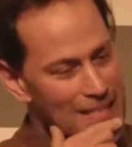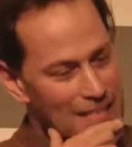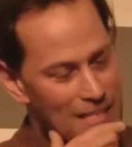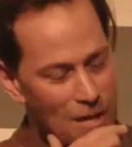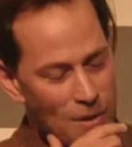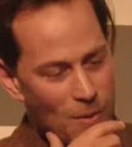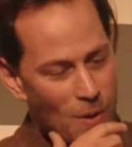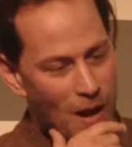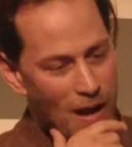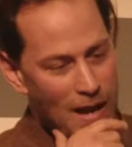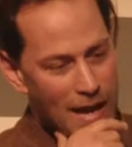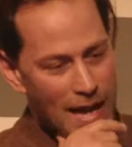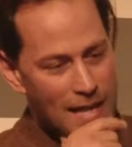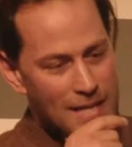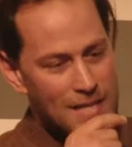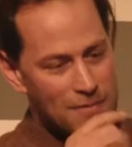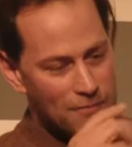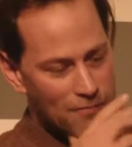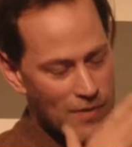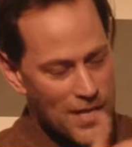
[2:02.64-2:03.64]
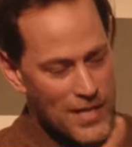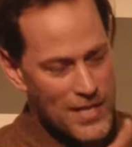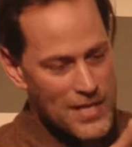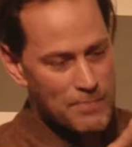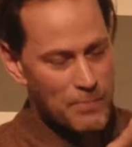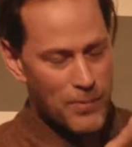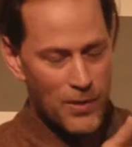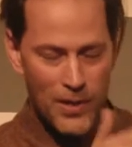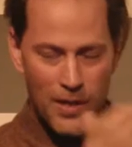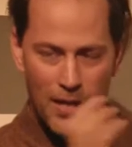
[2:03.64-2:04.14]
So I had written this
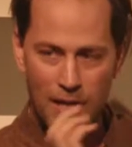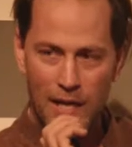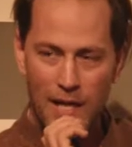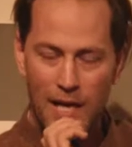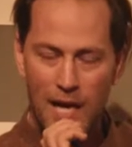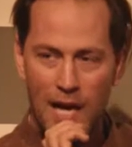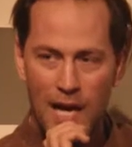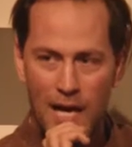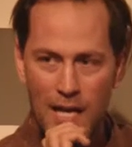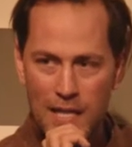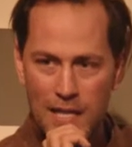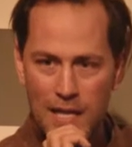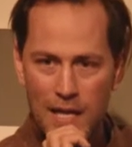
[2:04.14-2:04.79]
book, and